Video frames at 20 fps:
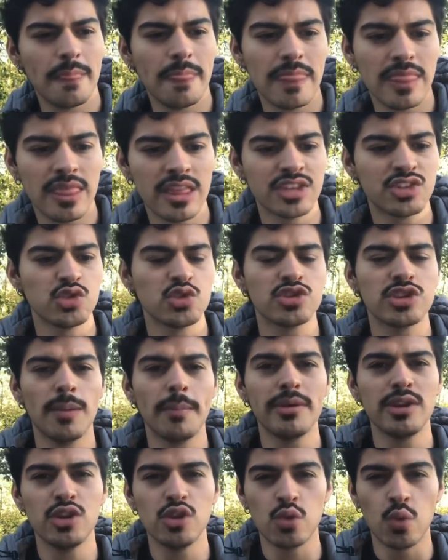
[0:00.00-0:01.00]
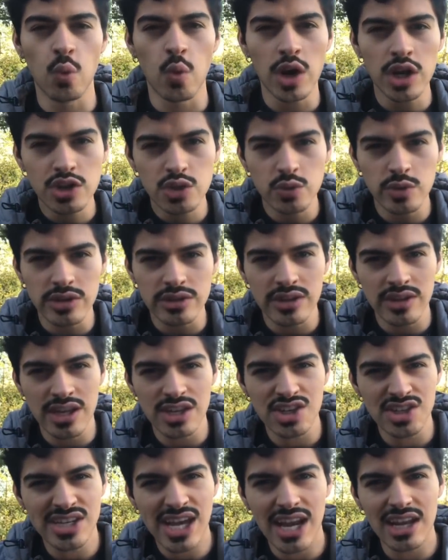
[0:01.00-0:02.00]
this was somebody you worked with and they
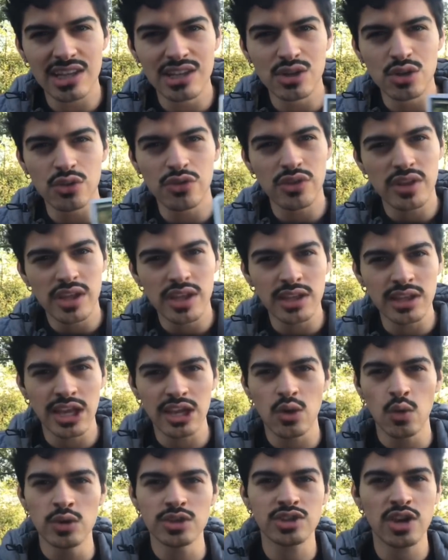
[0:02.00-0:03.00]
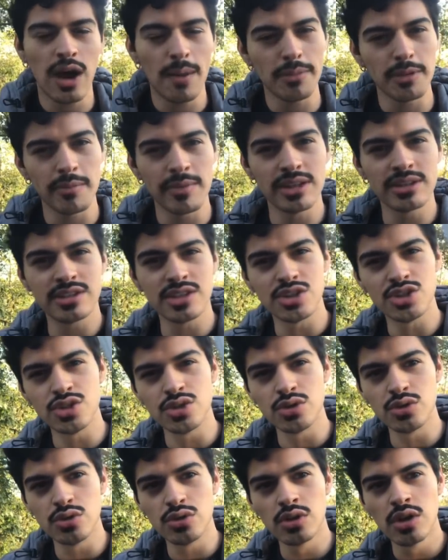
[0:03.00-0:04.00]
just had a little thing like always complimented
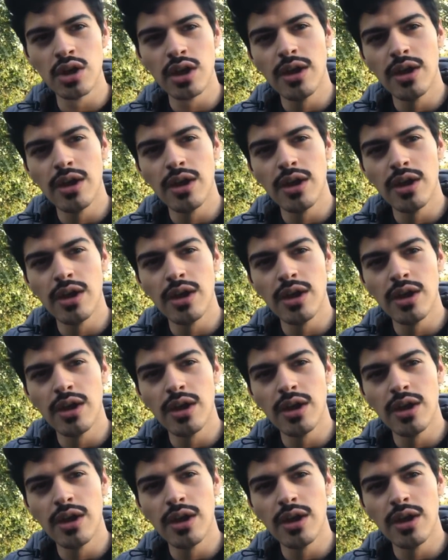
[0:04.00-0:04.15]
you